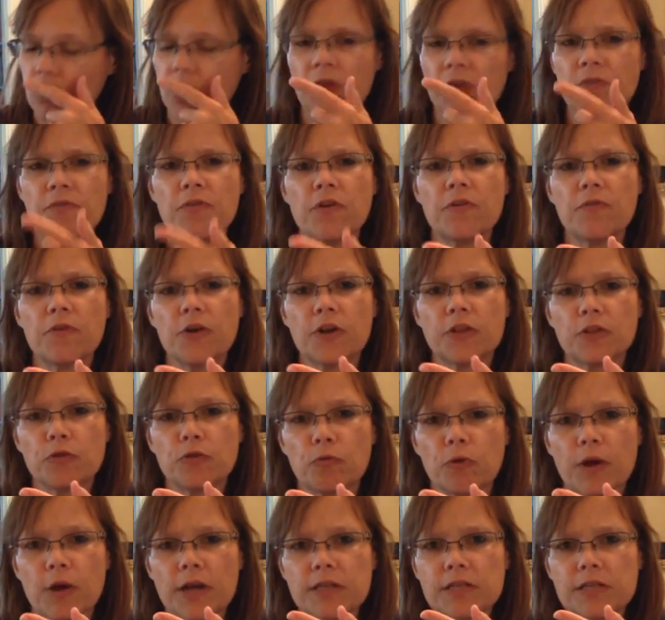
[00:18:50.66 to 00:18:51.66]
Have you ever had
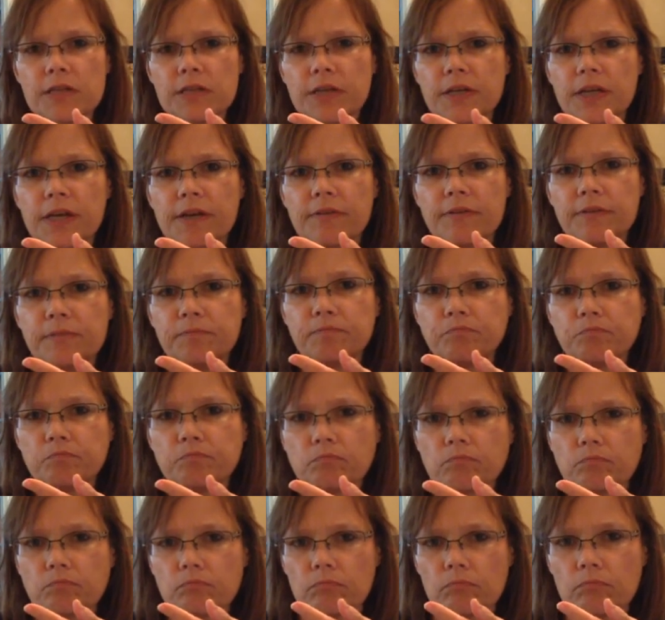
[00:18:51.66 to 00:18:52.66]
the Raisin Heaven?
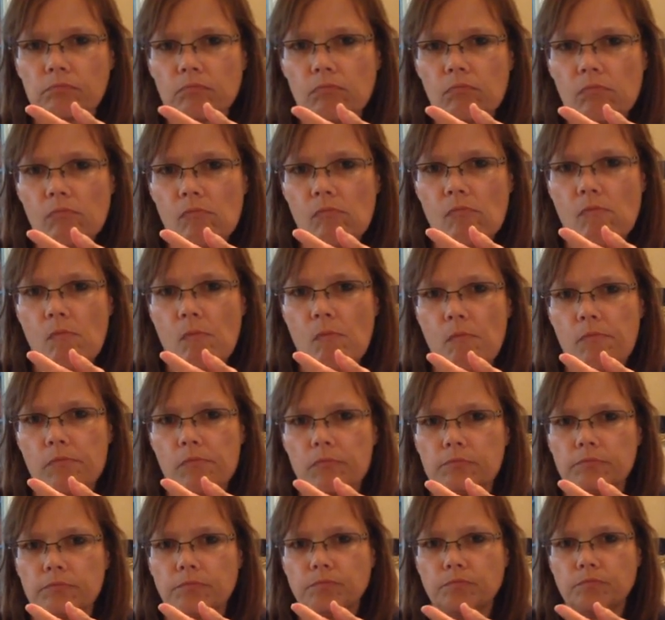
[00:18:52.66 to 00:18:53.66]

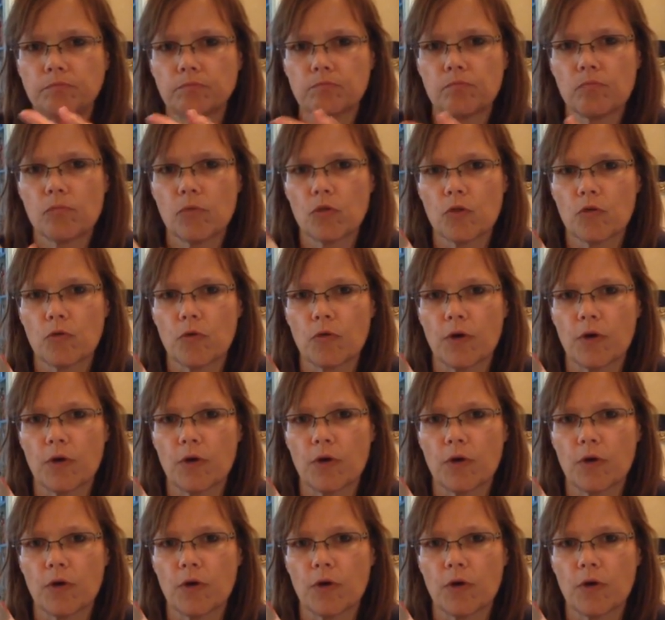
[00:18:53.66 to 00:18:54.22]
Maybe.